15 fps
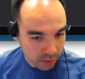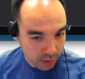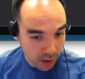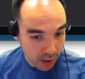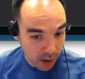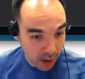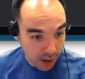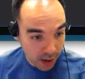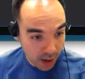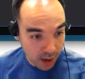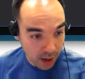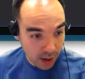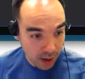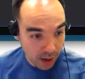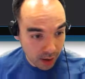
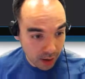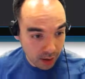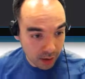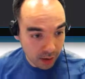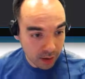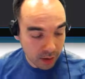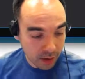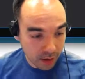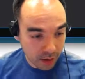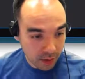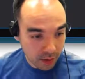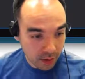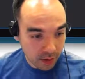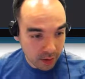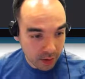Ha!
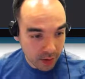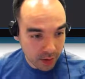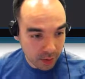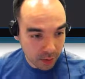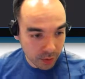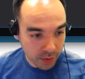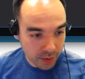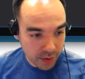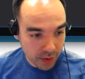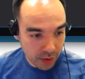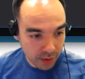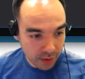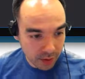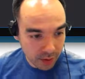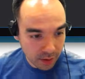Equals
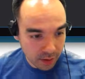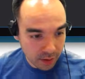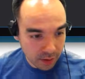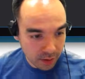content.